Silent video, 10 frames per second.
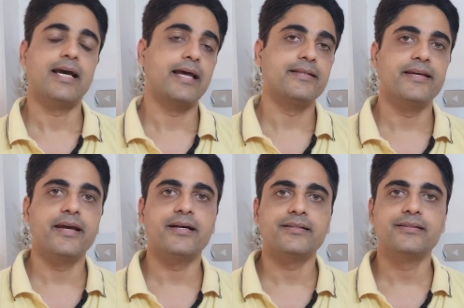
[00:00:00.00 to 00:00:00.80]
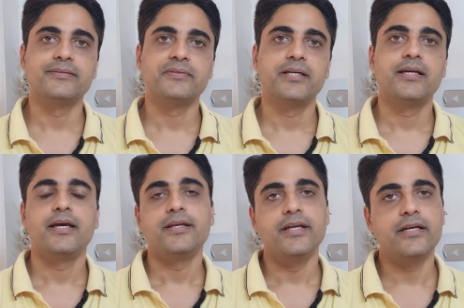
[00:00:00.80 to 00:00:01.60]
And they are
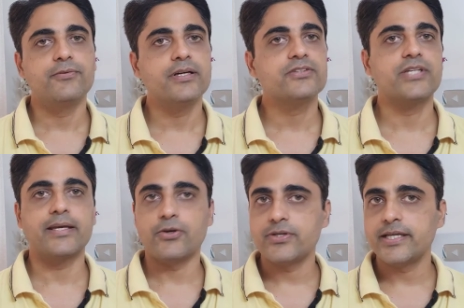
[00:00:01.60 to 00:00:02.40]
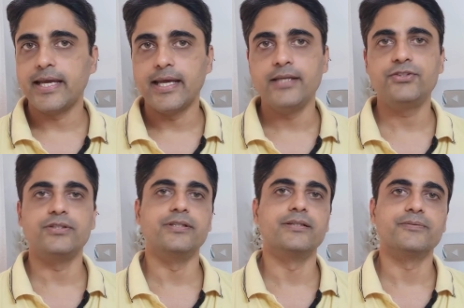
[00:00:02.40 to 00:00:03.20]
network security
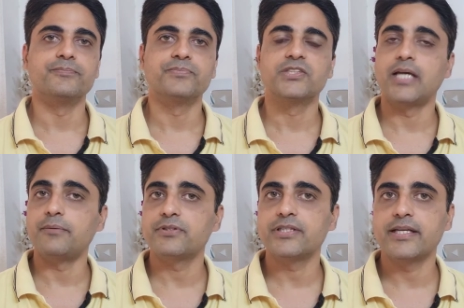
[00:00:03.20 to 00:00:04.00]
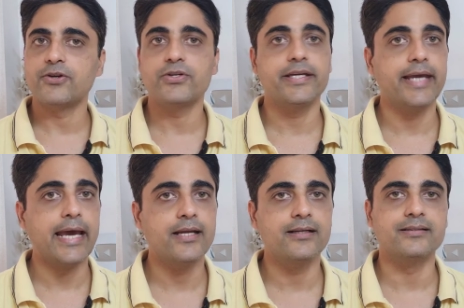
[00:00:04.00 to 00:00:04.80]
engineer, cybersecurity
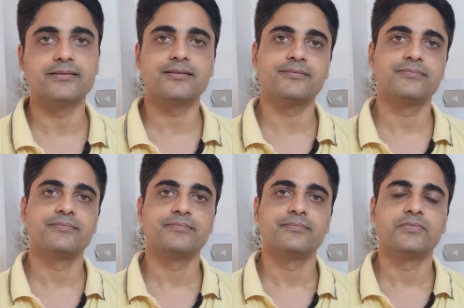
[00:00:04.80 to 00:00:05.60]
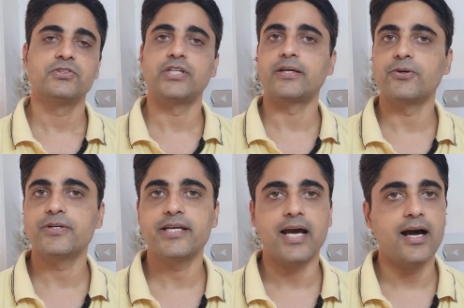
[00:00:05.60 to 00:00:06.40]
analyst,
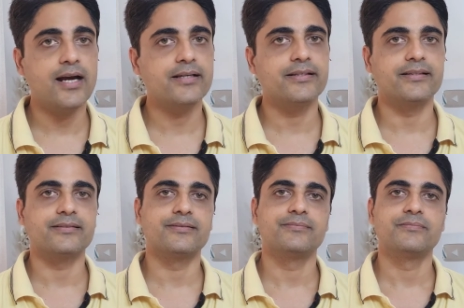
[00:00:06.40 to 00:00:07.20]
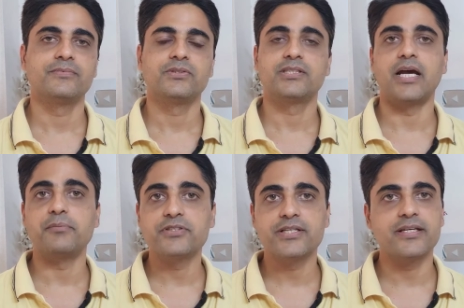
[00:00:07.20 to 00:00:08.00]
security architect,
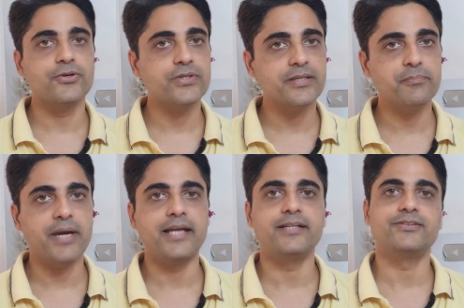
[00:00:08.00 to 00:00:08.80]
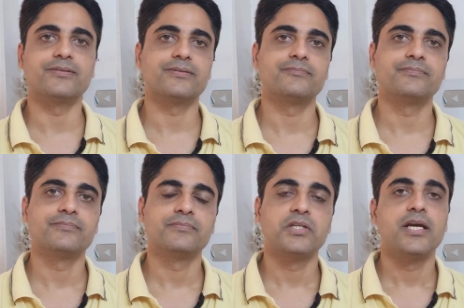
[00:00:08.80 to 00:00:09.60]
cybersecurity manager,
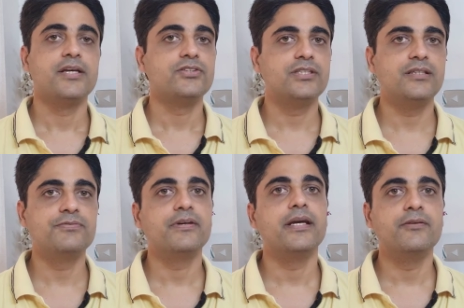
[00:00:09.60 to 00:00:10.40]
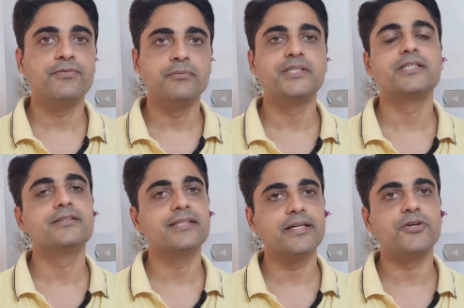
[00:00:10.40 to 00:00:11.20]
chief
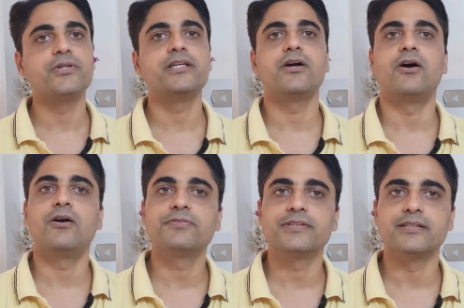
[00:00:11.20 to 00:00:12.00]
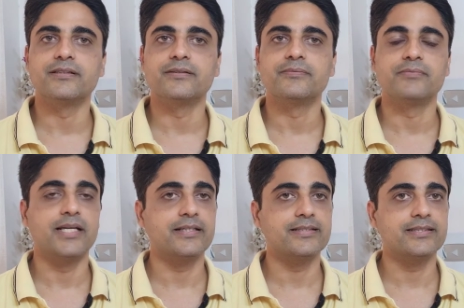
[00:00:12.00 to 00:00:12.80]
information security officer,
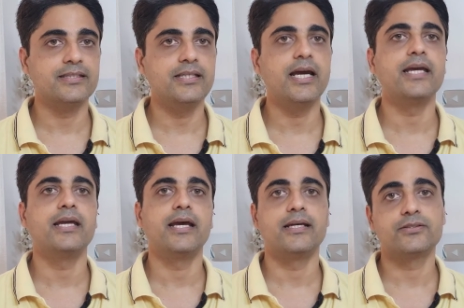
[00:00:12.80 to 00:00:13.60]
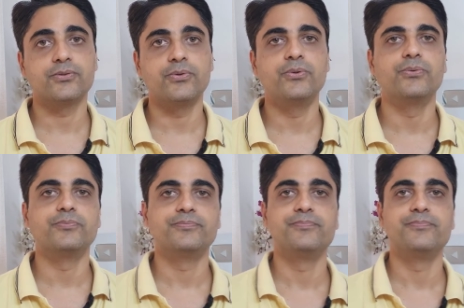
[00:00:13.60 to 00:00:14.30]
that is CISO.